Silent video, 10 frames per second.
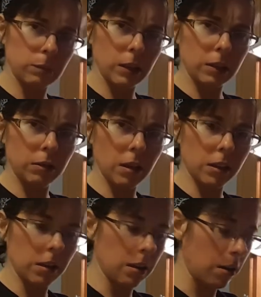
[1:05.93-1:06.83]
Pretty sure
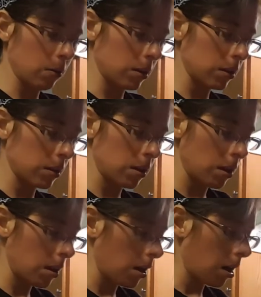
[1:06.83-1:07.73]
that's how that works.
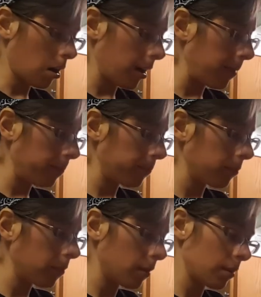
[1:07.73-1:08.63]
All right,
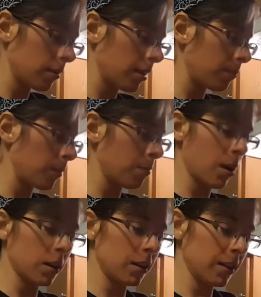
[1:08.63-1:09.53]
I'm
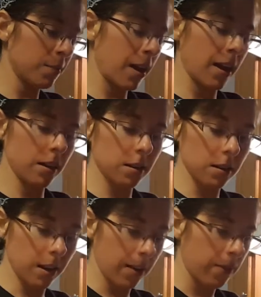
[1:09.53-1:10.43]
not gonna lick my hand.
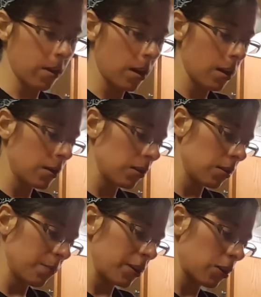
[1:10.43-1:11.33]
Okay,
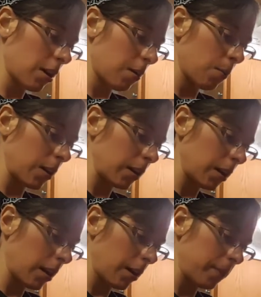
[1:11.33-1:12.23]
so measure out 1
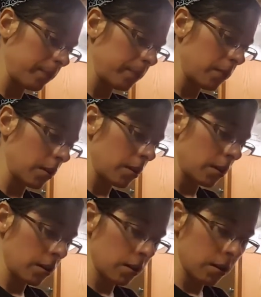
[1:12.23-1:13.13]
cup.
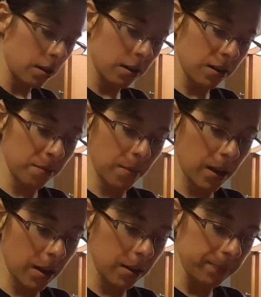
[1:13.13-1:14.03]
Oh
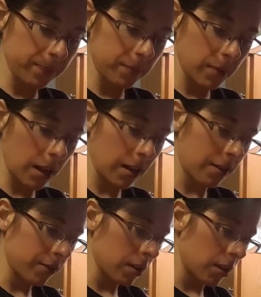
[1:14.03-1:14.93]
man, I
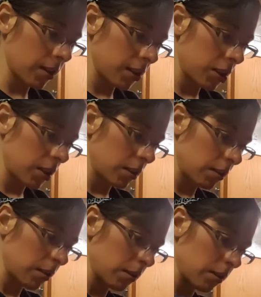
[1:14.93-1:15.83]
love ricotta
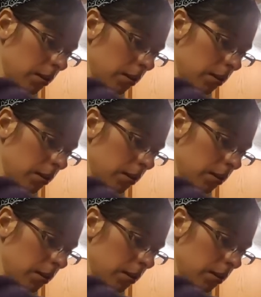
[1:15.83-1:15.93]
cheese.